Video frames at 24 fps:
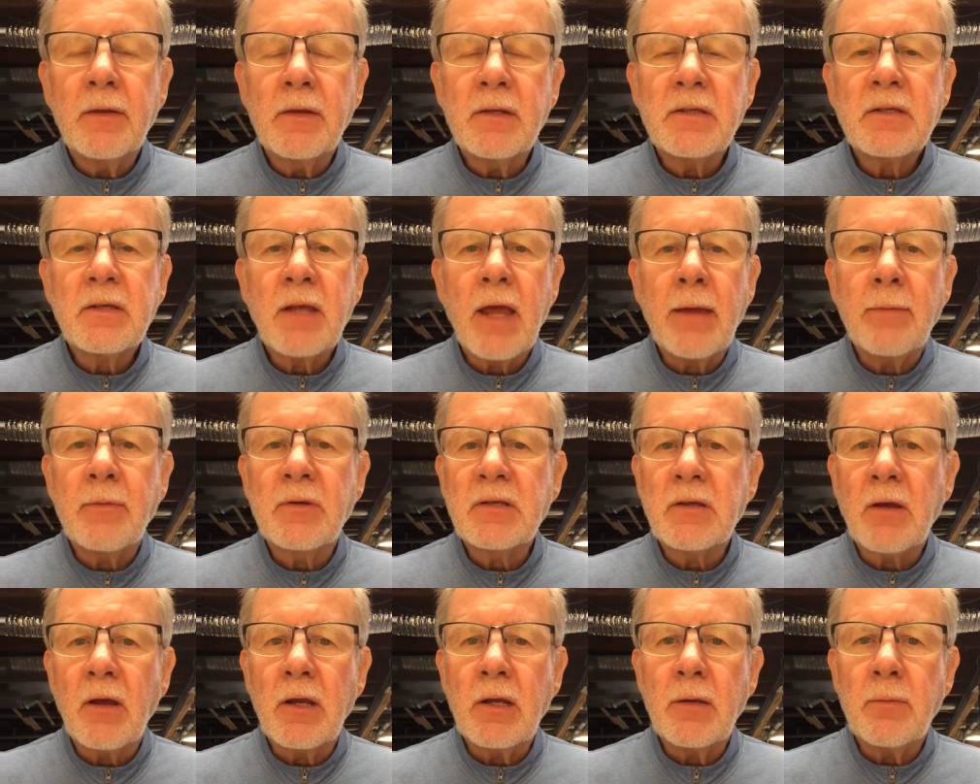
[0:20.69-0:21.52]
This time
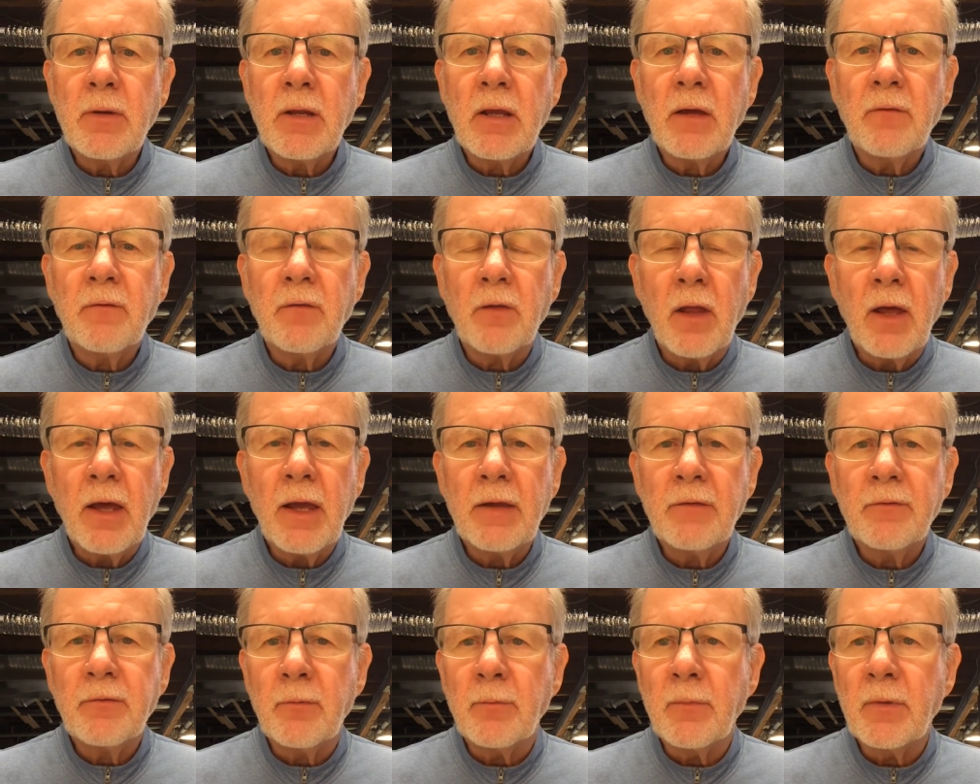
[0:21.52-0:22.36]
it's going to be a
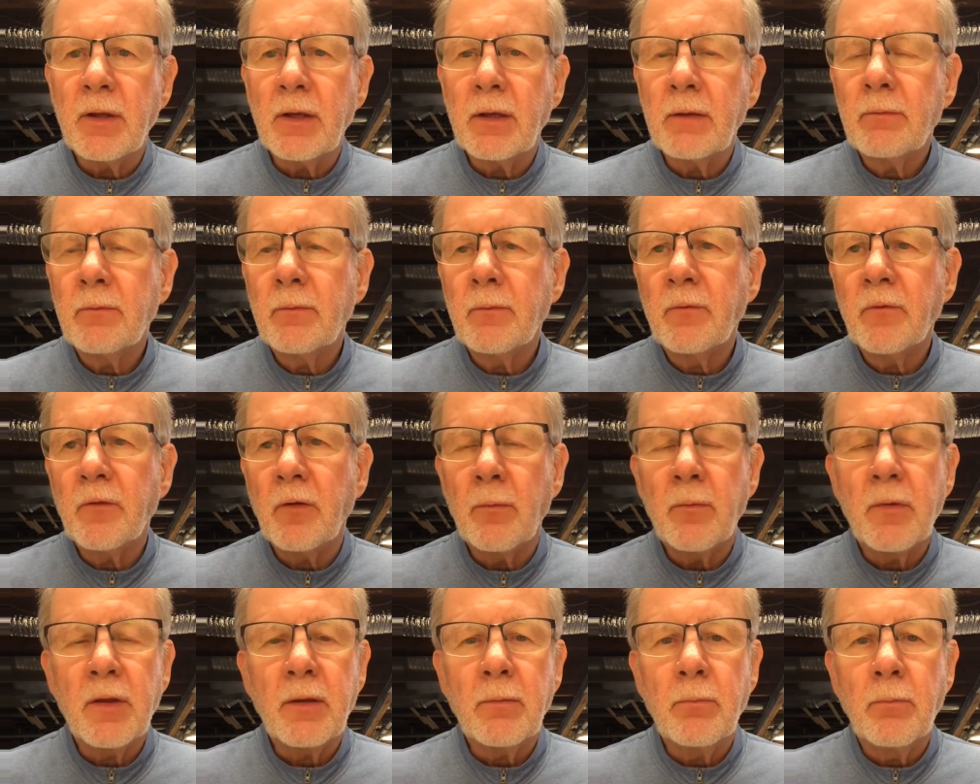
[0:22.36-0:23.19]
fly from
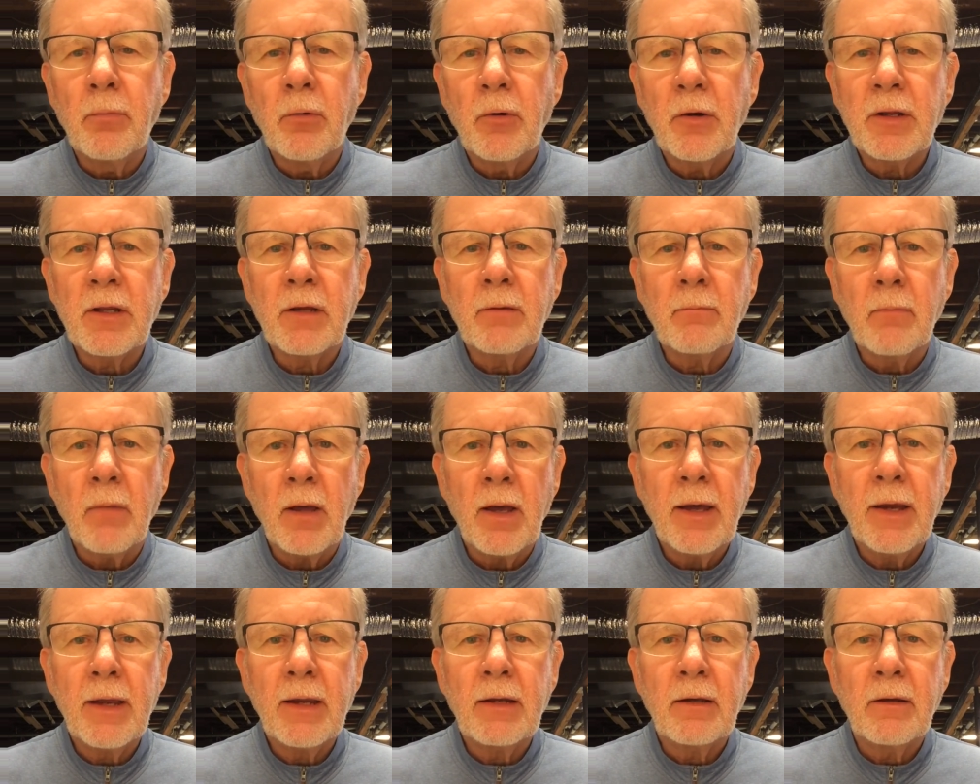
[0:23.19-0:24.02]
the brilliant
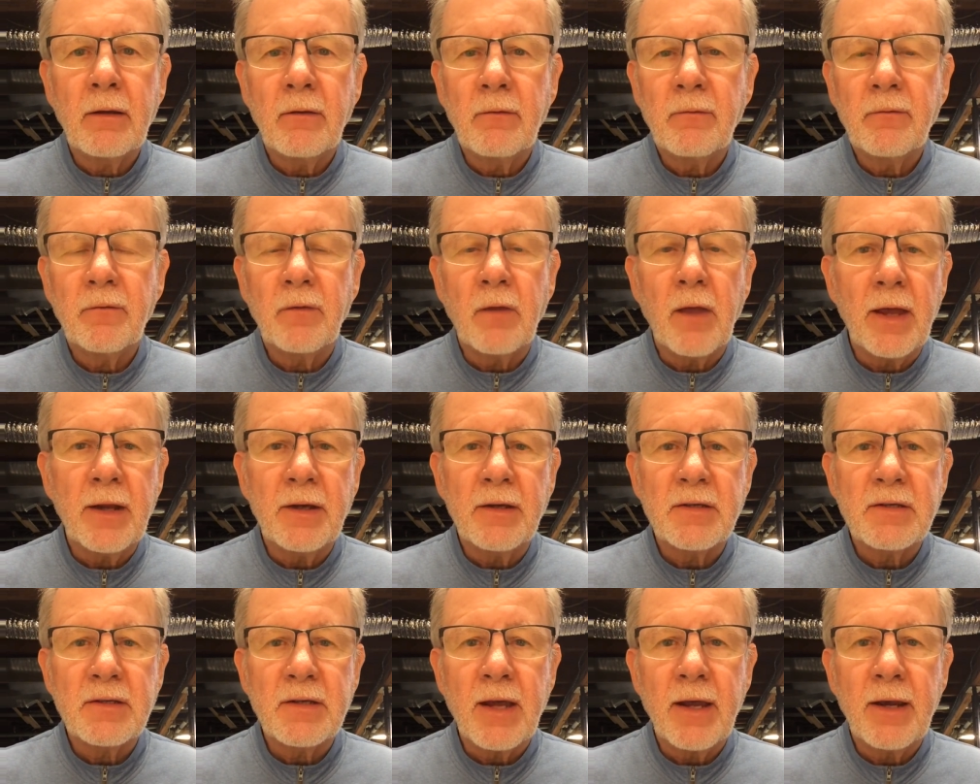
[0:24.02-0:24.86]
mind of fly
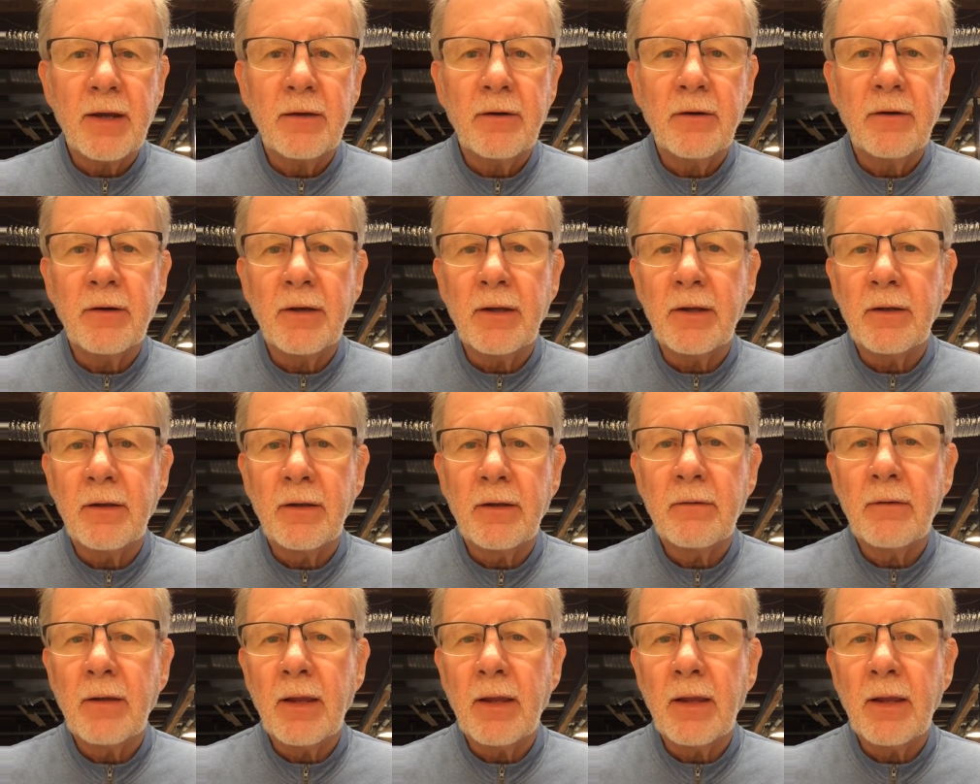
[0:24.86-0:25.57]
designer and